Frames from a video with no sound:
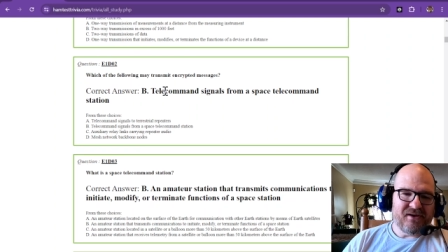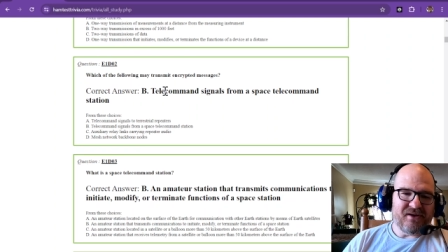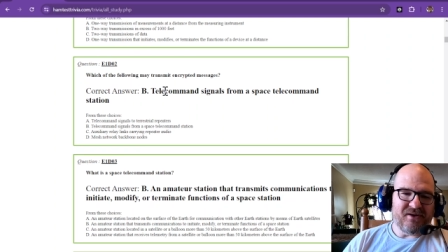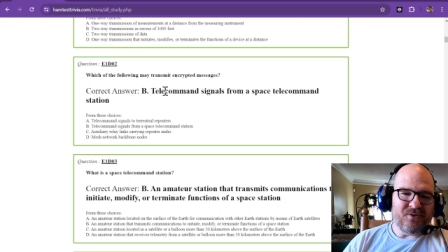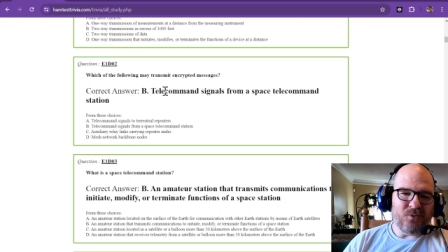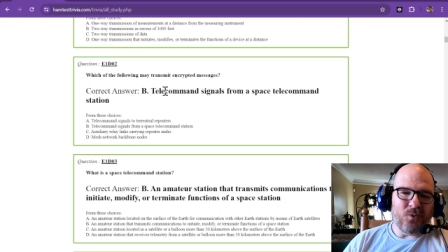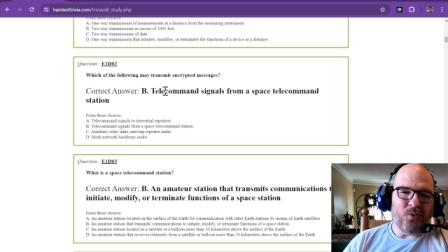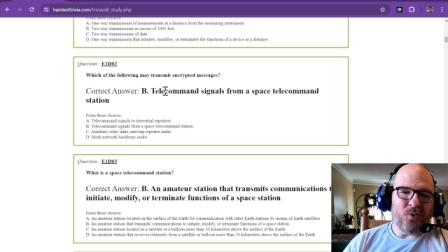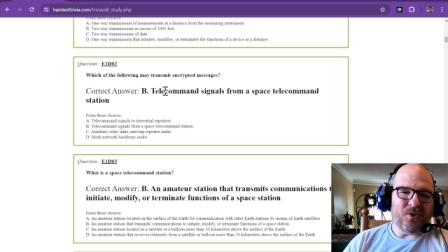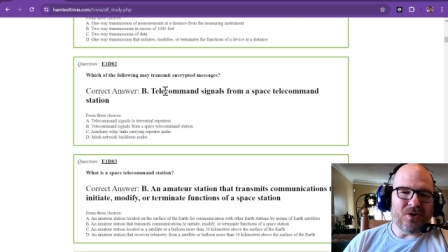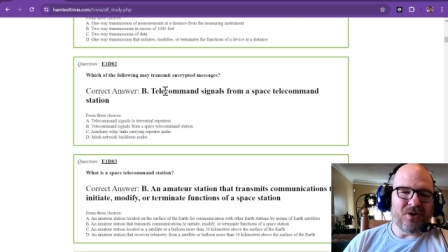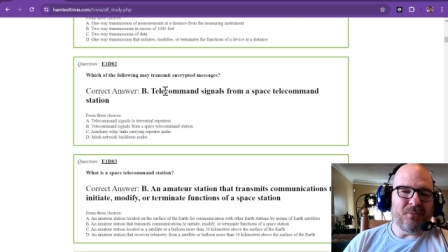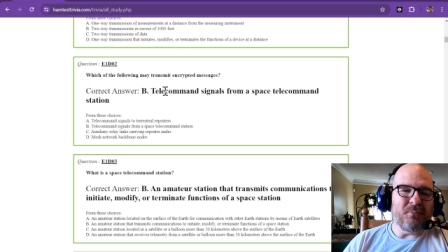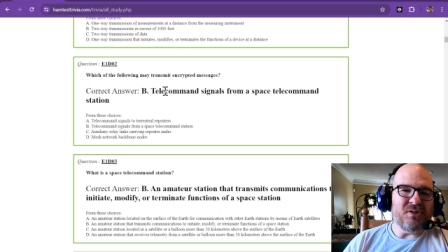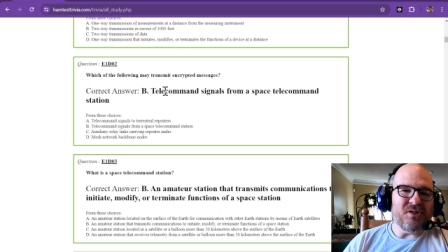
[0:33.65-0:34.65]
uh, or
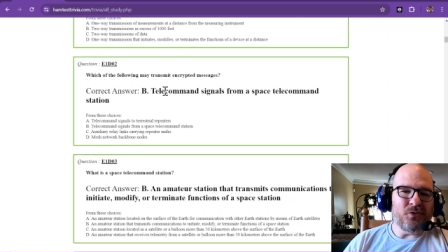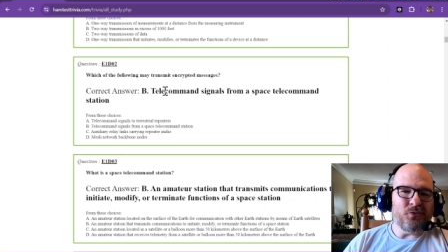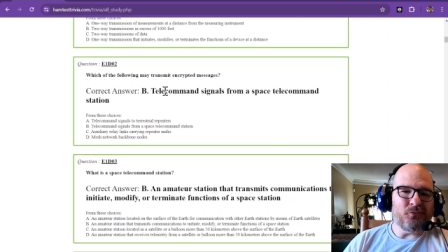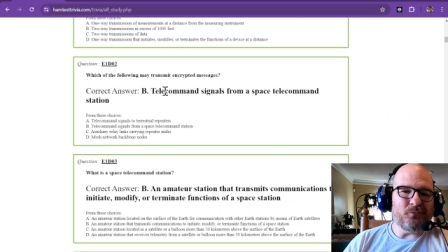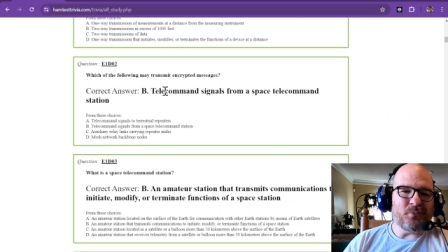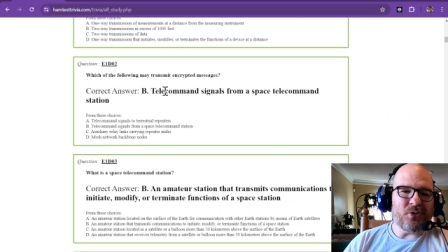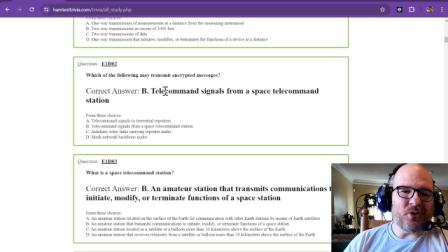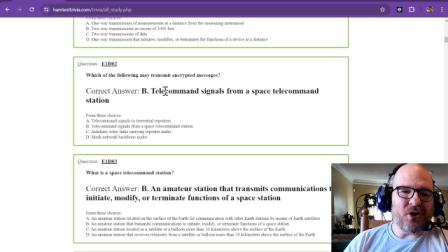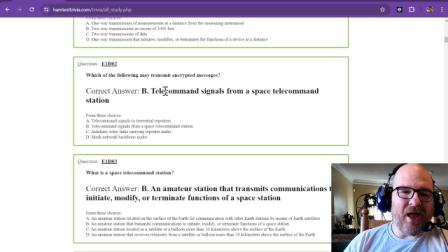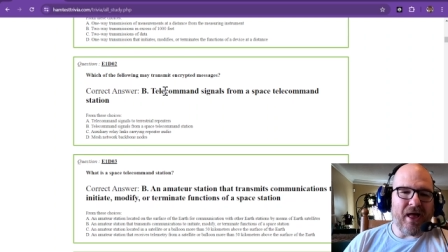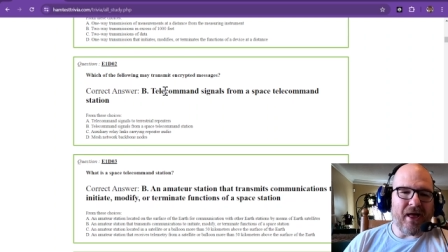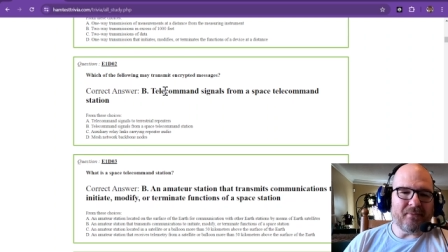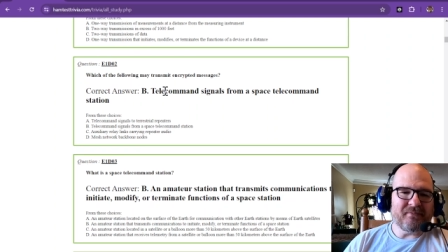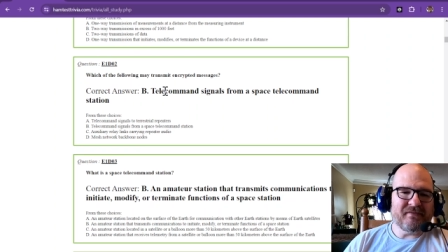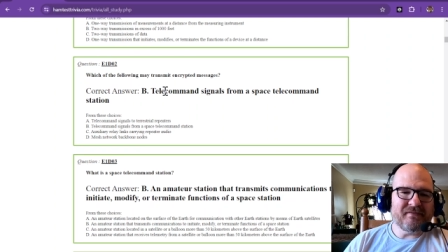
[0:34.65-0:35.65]
a balloon
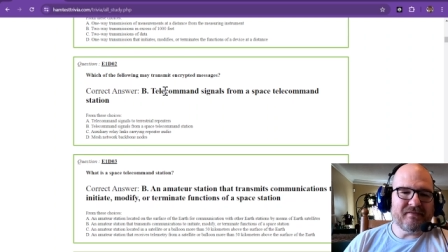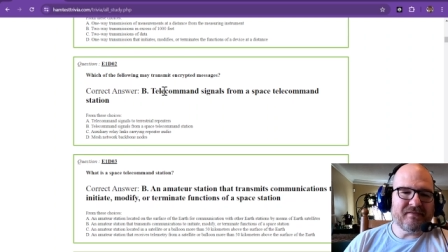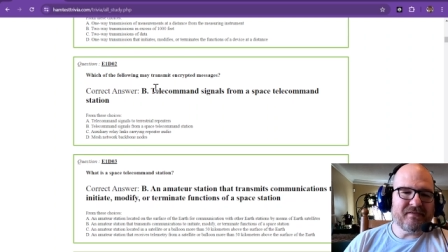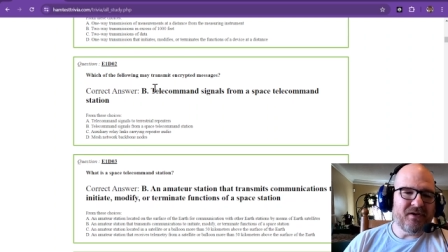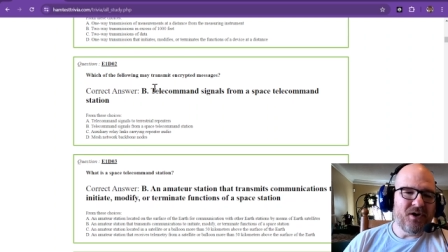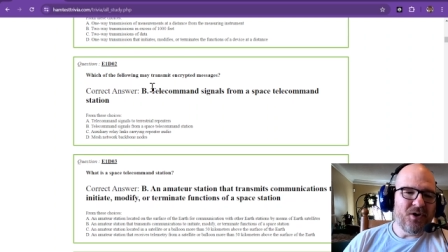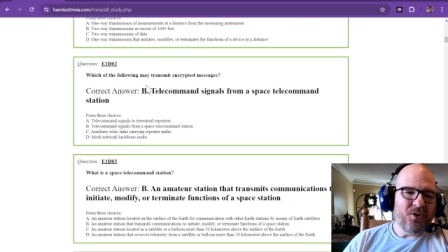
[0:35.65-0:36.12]
perhaps.